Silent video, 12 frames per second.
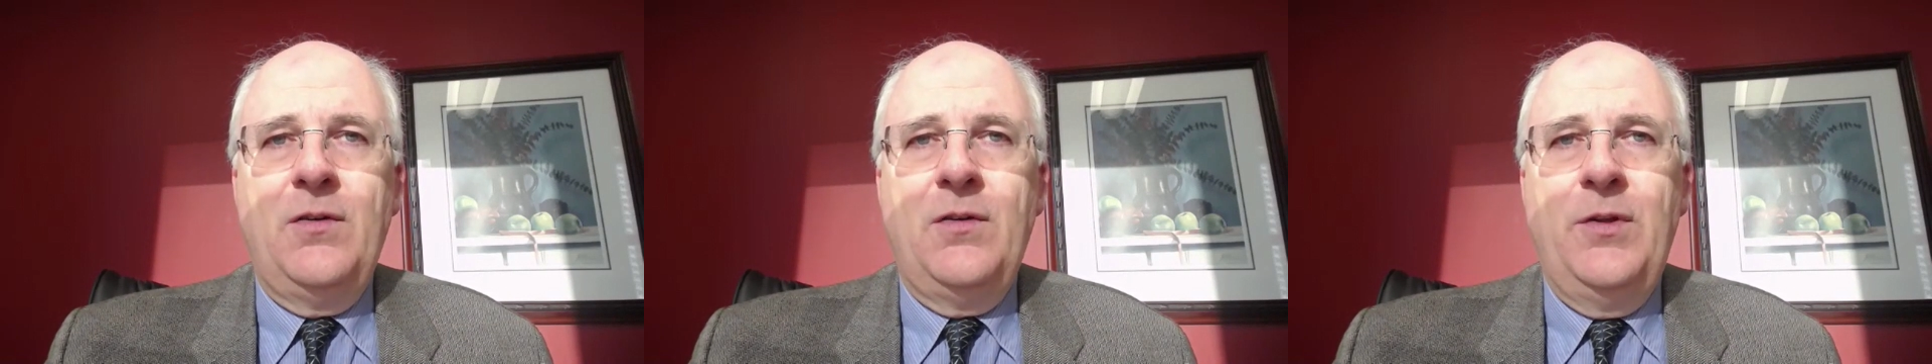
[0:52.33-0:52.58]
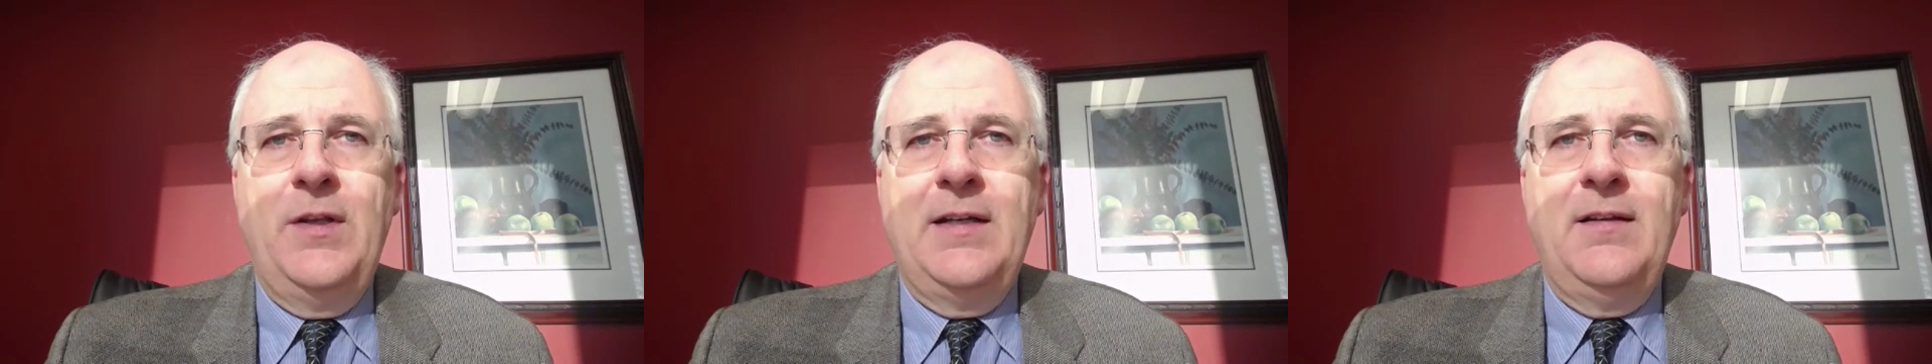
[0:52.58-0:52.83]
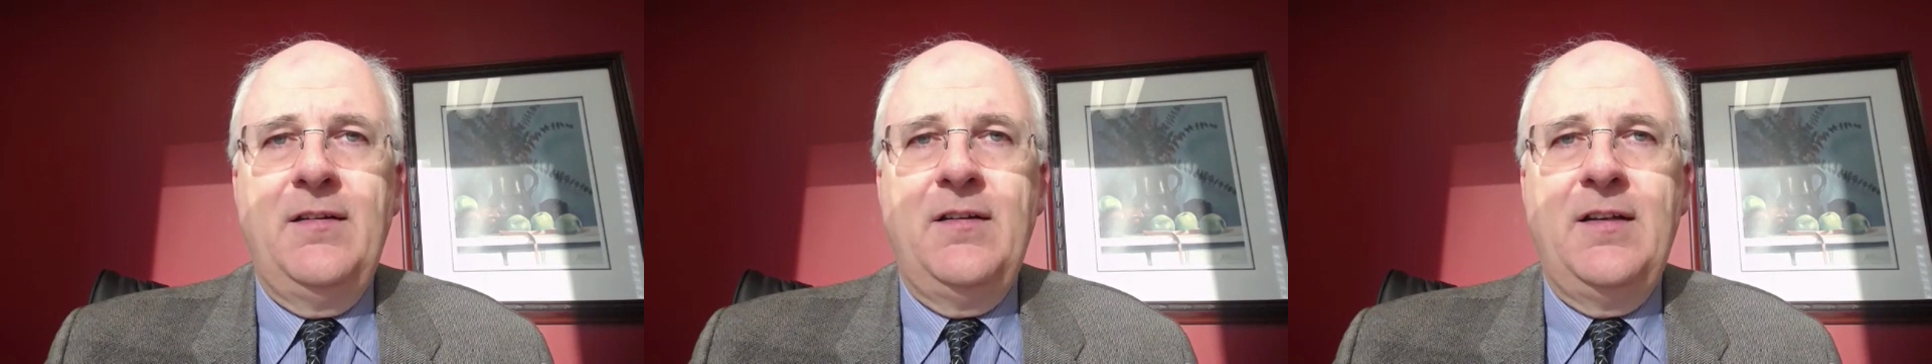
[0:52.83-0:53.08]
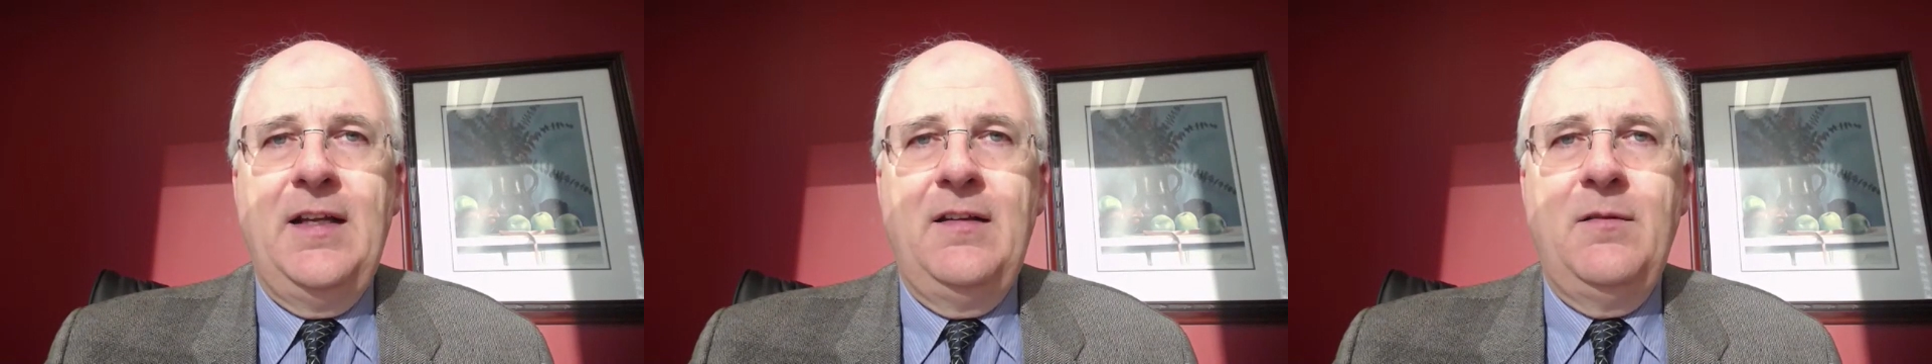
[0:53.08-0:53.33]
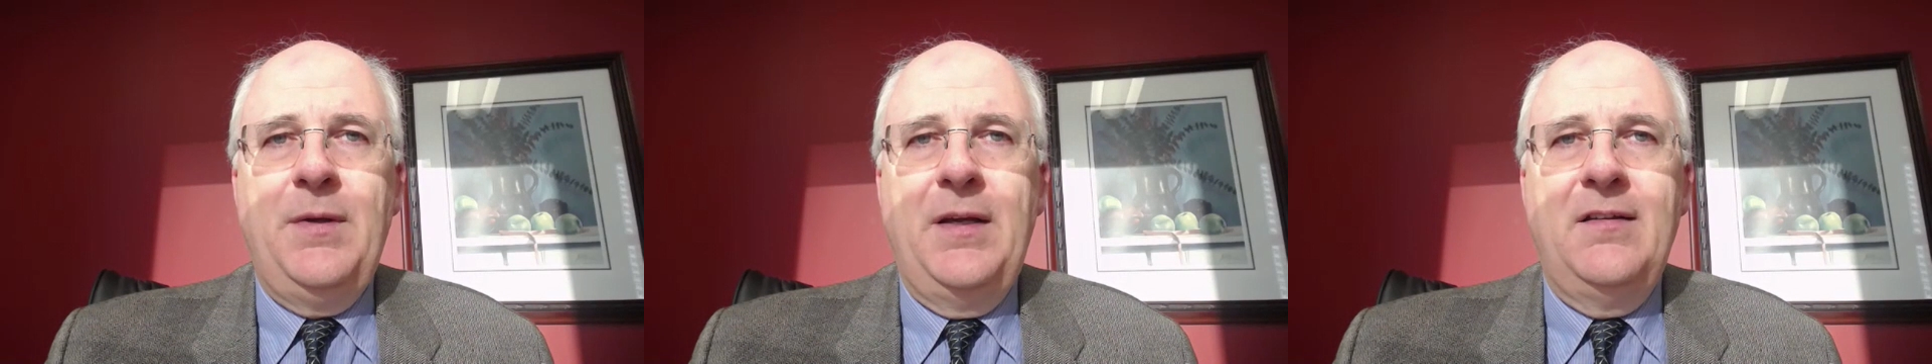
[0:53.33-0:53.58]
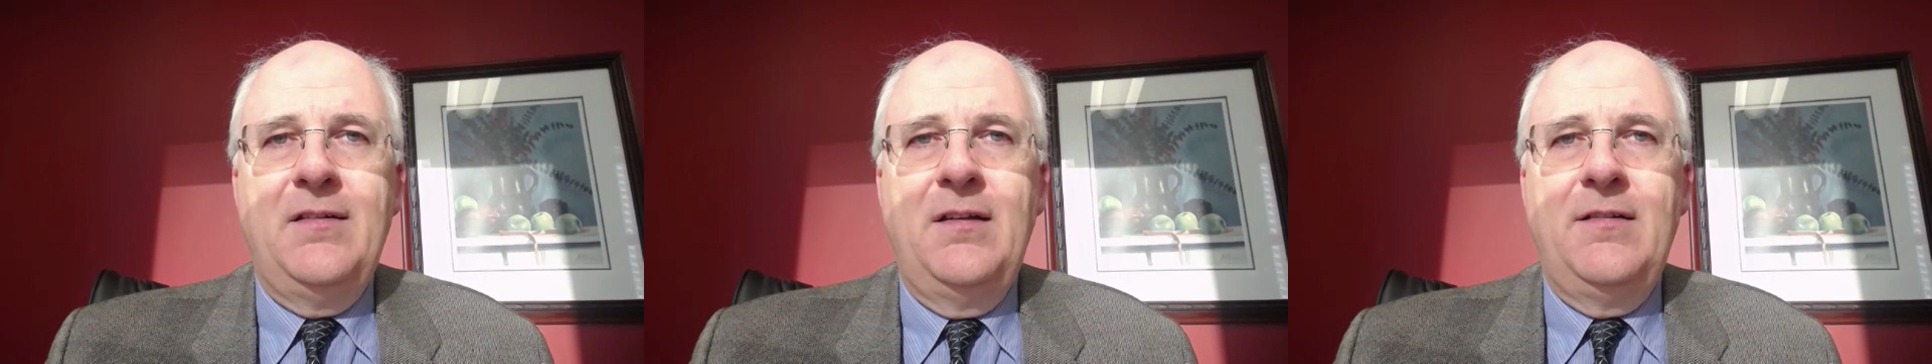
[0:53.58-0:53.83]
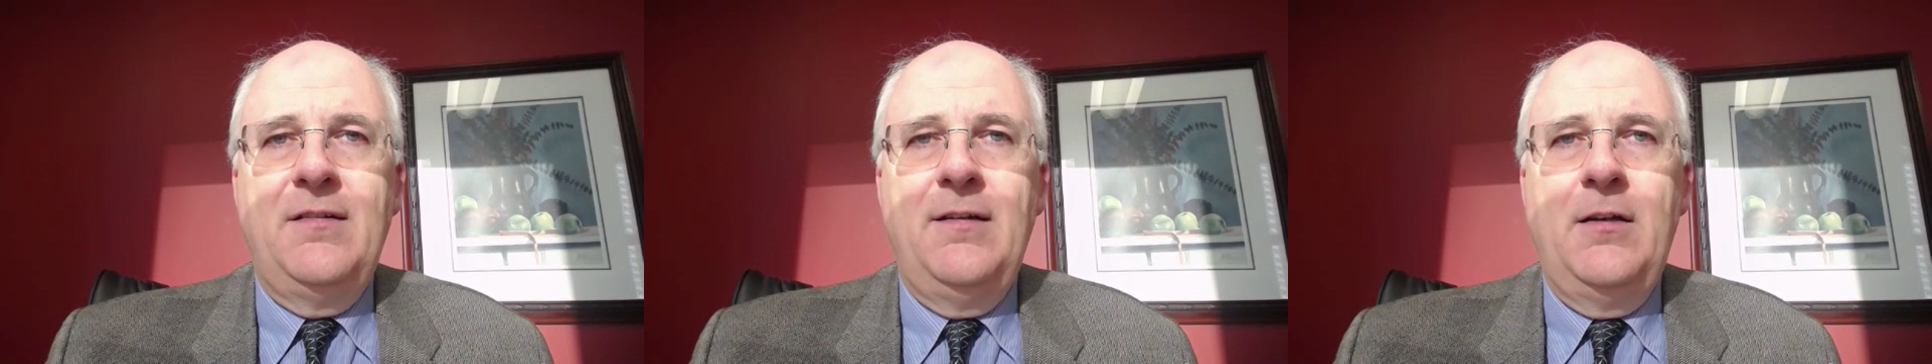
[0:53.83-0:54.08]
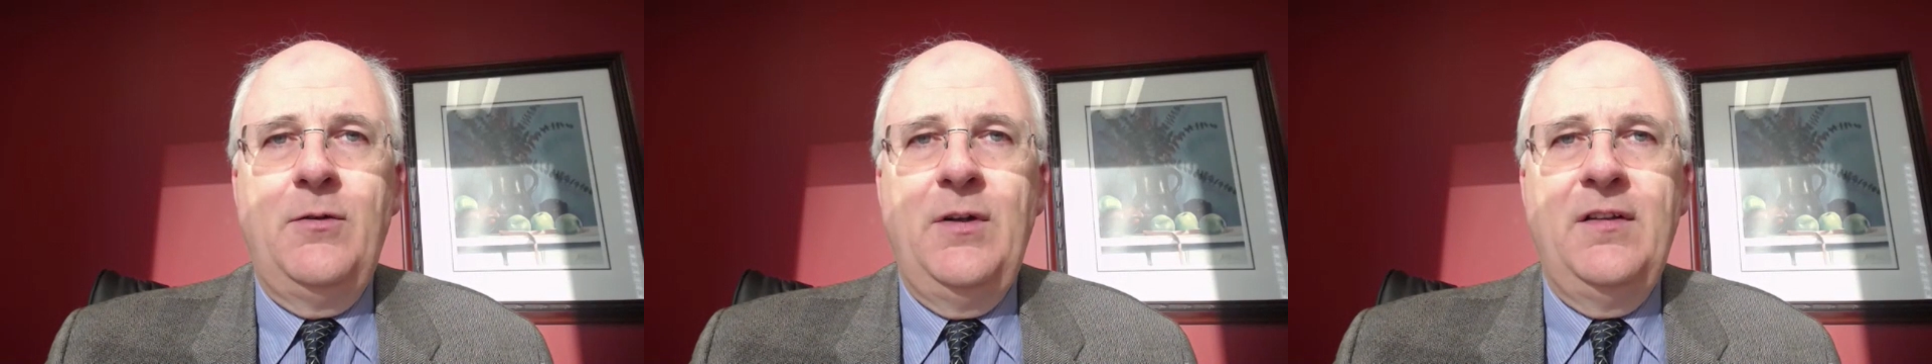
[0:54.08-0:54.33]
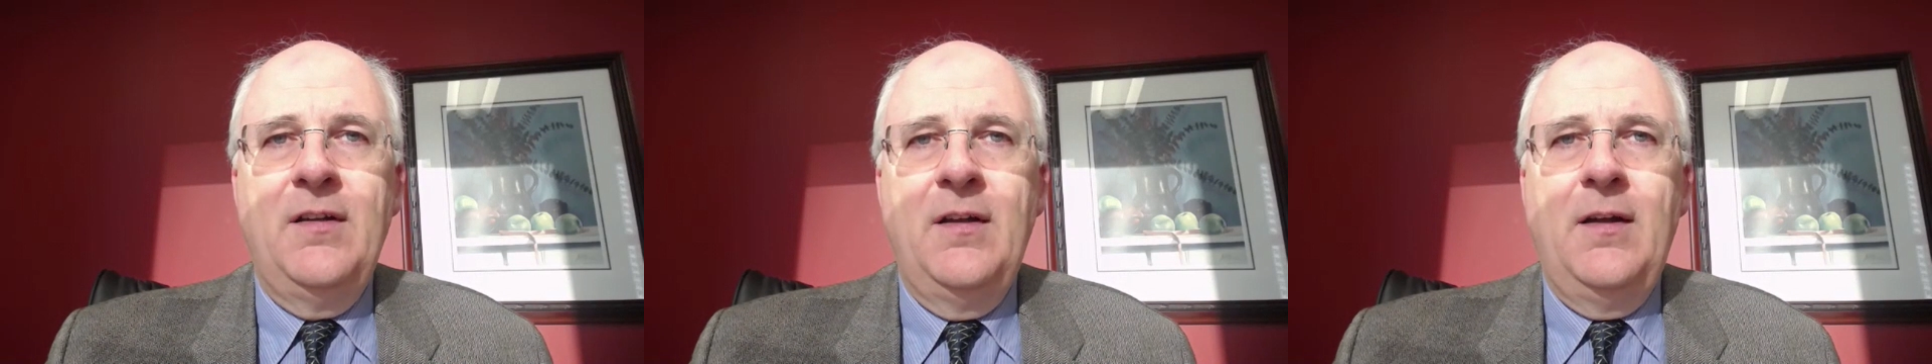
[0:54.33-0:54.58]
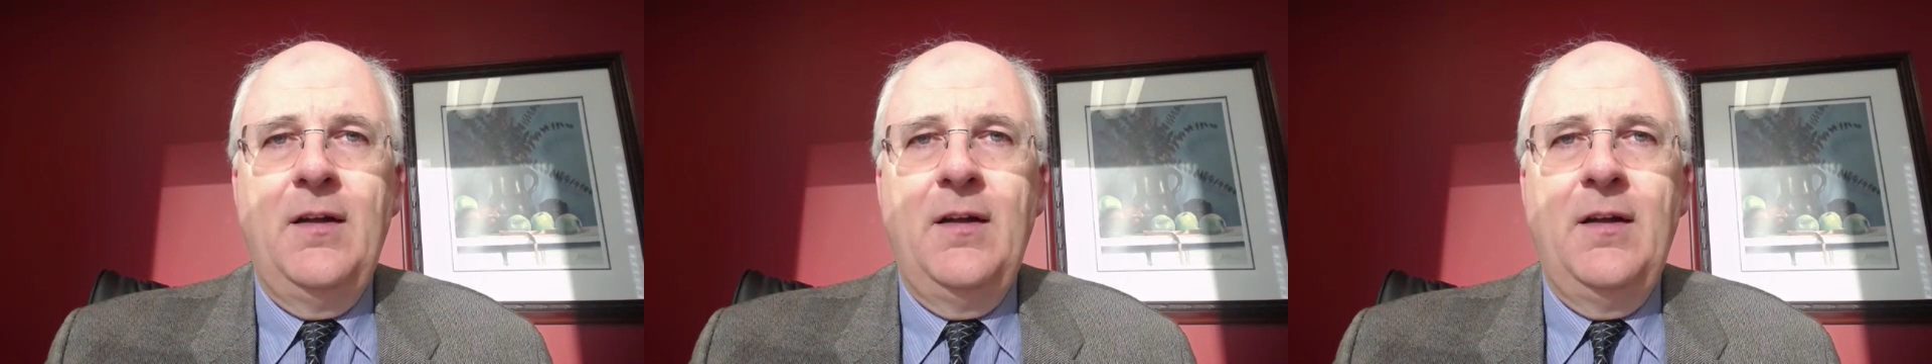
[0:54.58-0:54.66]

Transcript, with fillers: of United States-based distilleries